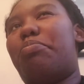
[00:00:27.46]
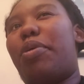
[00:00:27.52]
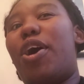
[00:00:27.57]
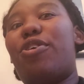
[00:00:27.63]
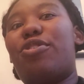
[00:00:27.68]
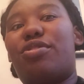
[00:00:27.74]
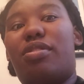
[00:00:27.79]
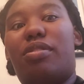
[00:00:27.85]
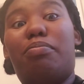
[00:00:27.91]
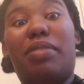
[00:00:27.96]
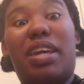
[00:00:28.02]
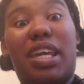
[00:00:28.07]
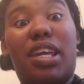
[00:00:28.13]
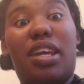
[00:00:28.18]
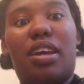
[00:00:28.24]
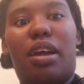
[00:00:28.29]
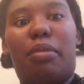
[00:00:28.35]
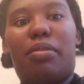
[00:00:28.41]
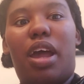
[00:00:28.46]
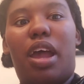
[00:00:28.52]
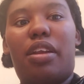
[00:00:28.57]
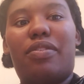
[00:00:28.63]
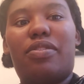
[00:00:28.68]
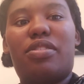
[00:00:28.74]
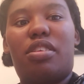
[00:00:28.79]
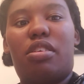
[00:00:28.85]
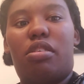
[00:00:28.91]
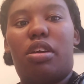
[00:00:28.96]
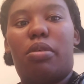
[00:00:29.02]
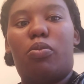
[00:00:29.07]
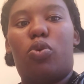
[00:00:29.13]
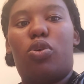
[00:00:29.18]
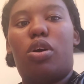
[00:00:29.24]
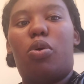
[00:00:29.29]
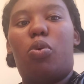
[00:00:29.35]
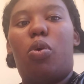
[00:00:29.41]
person me i'm kind of steering
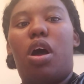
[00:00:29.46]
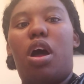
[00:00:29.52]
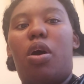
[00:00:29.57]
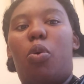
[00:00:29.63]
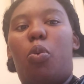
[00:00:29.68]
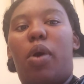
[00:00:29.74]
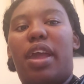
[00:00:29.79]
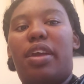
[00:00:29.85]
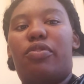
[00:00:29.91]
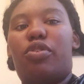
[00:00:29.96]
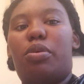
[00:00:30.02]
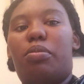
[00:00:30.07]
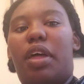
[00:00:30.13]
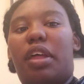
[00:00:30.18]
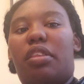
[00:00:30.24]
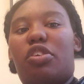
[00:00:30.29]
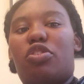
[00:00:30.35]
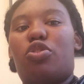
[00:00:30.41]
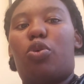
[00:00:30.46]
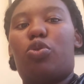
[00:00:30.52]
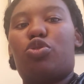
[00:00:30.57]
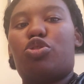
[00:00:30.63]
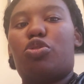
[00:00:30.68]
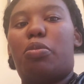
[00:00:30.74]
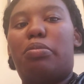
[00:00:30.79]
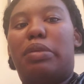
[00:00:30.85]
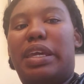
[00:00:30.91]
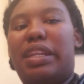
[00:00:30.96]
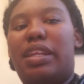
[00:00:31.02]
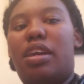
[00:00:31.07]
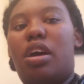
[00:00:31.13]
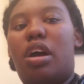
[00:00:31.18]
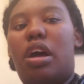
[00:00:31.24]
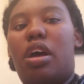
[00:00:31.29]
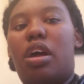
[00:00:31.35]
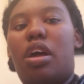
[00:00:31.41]
more away from like the social
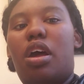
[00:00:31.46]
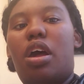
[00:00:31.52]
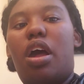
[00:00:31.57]
media